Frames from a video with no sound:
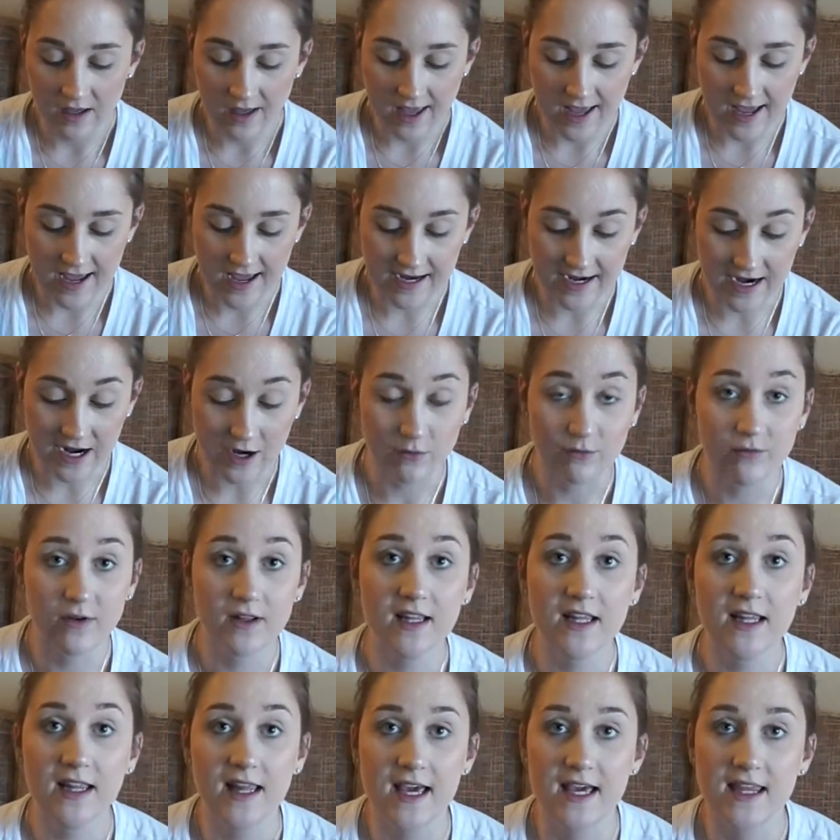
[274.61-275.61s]
and I
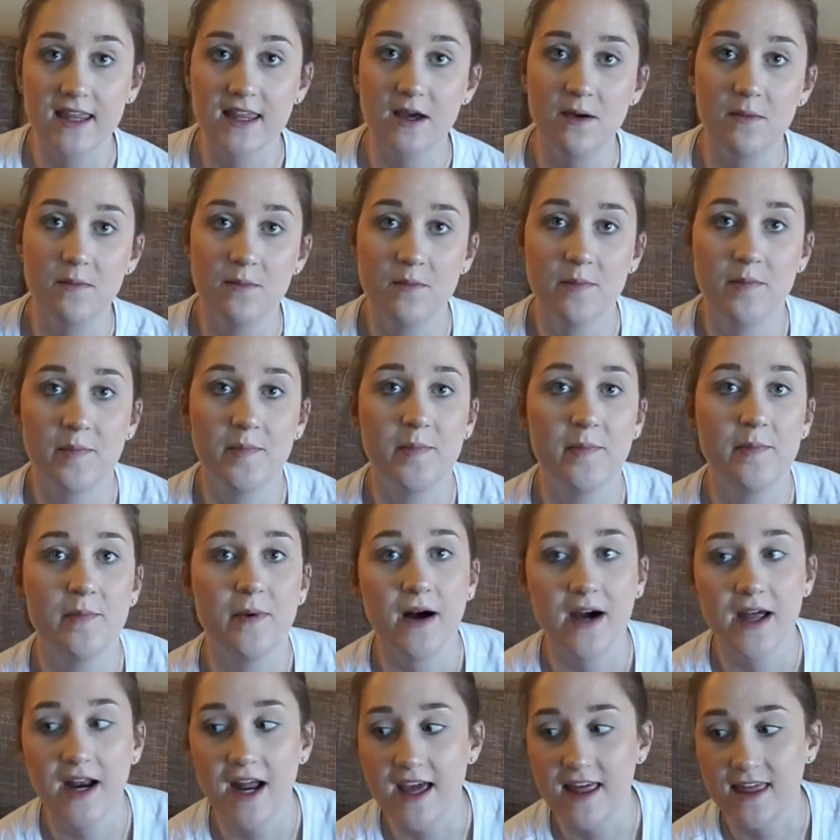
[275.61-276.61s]
really like them,
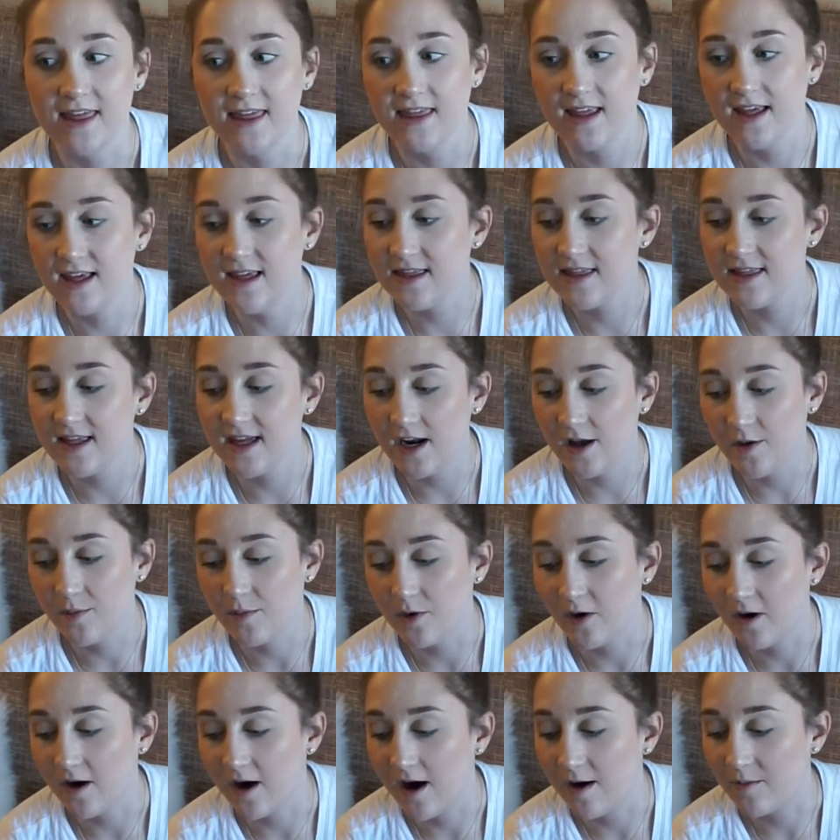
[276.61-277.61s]
but I think that
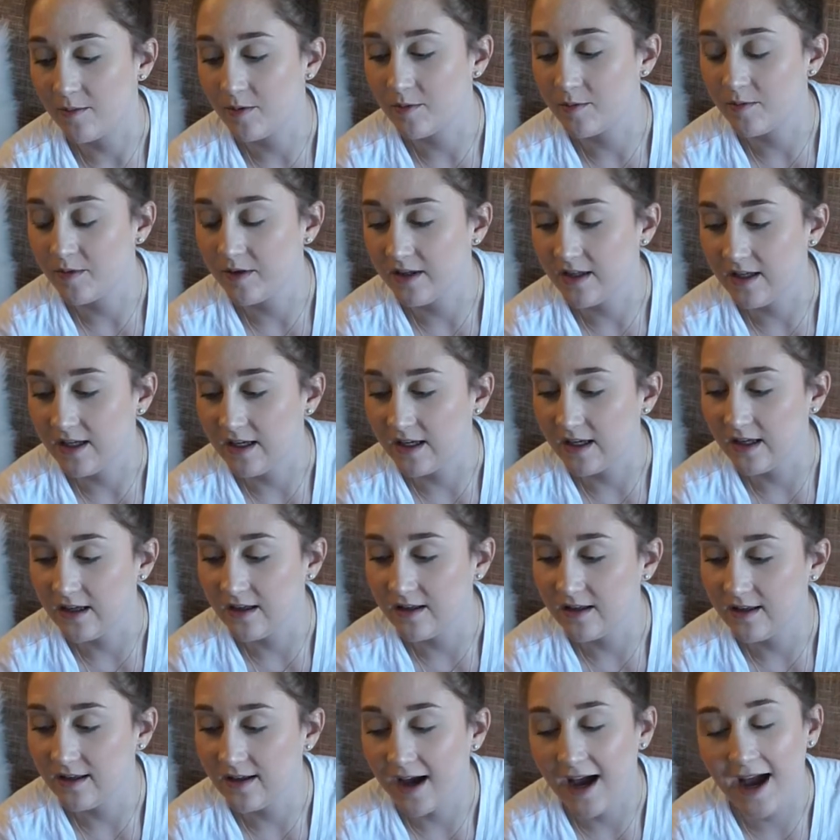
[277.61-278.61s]

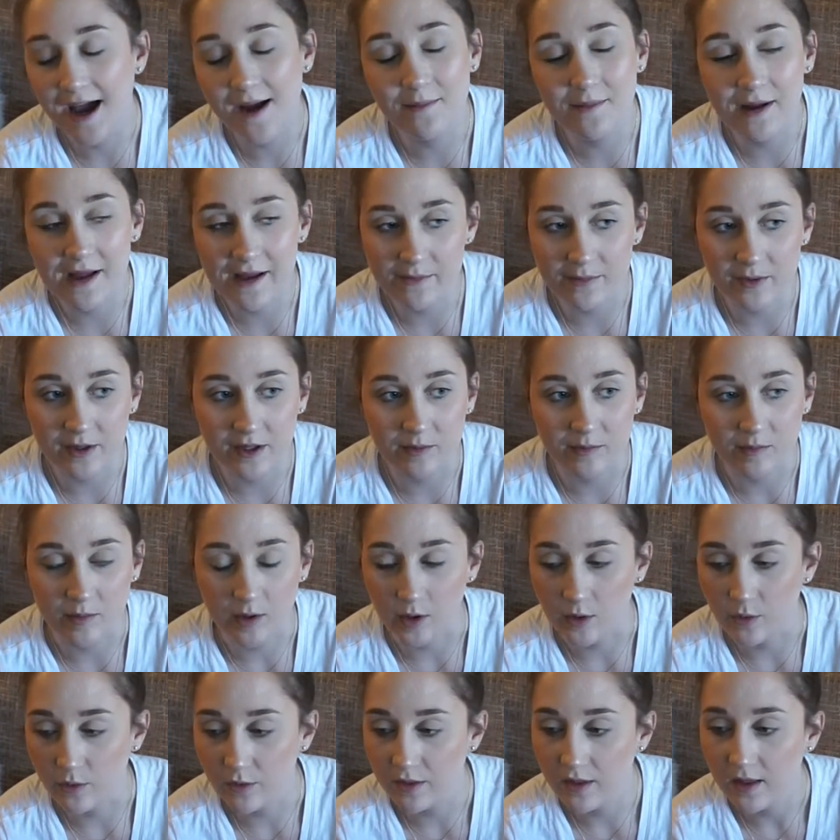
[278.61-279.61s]
I might bring
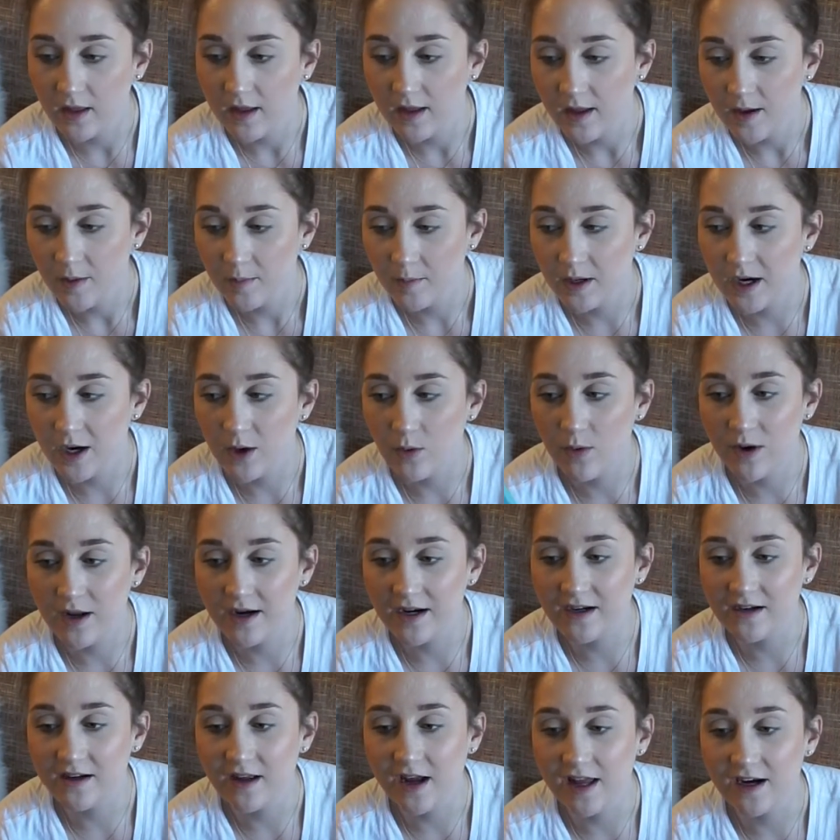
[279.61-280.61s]
both, but I
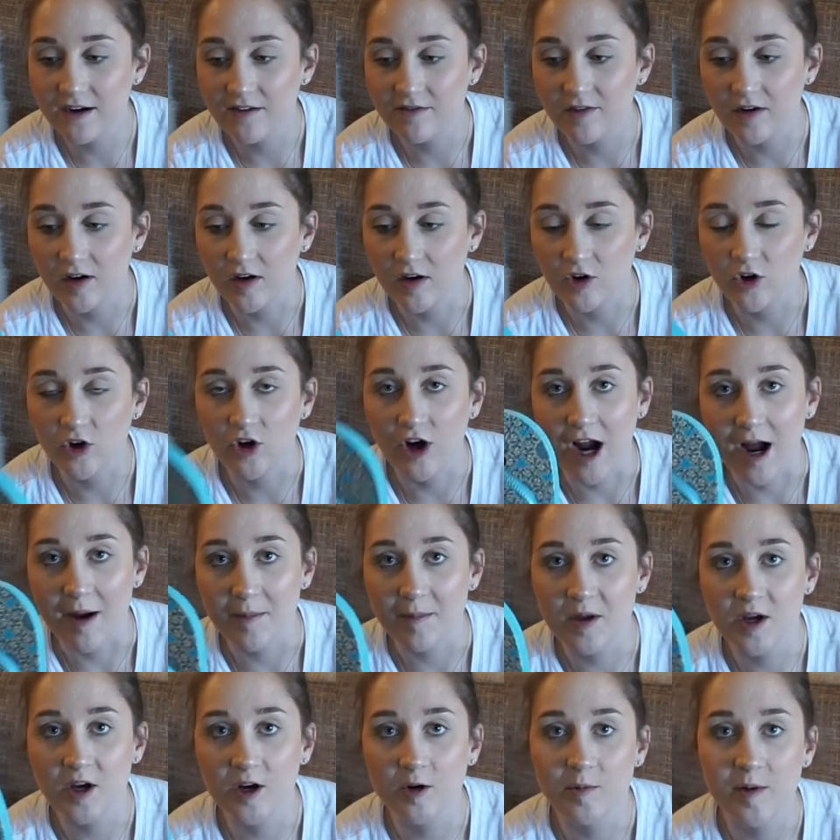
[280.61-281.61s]
wanted kind of a
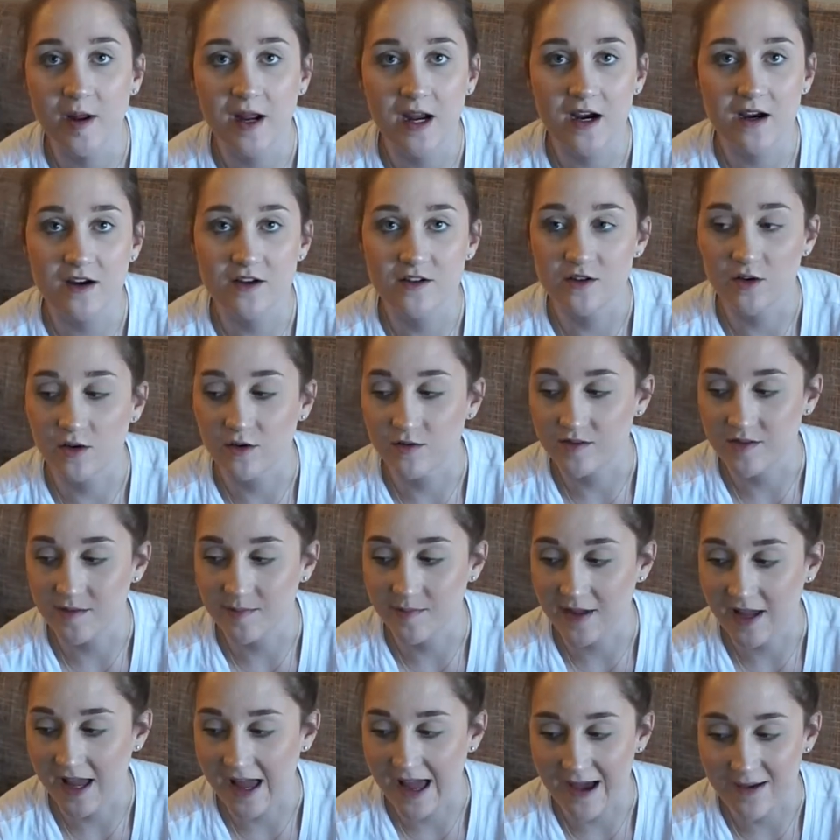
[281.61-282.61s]
crappier pair, so if
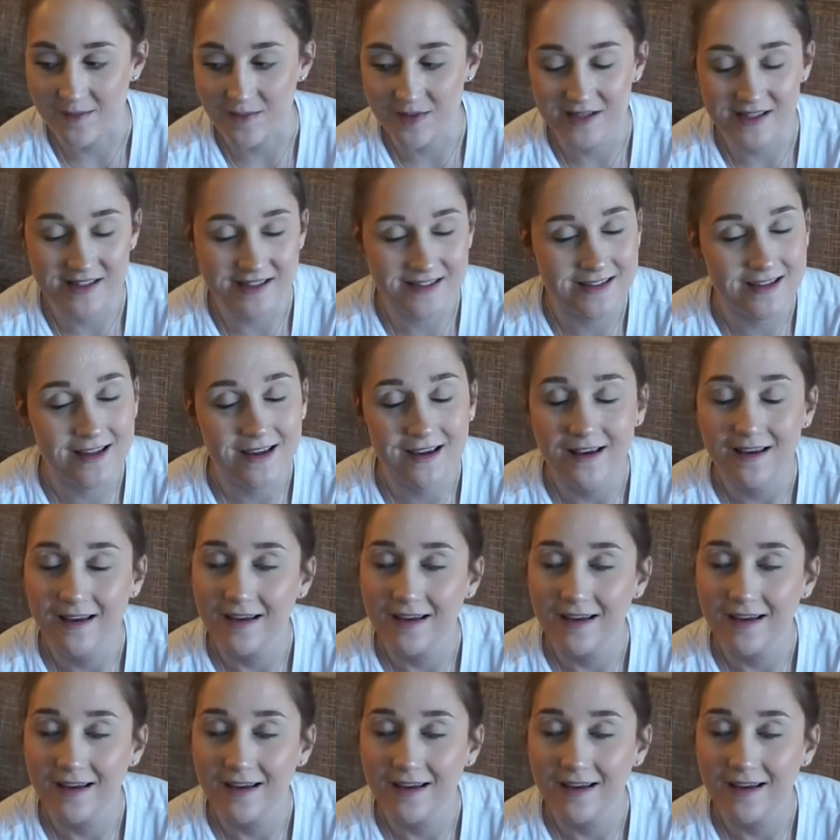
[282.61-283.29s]
something happens,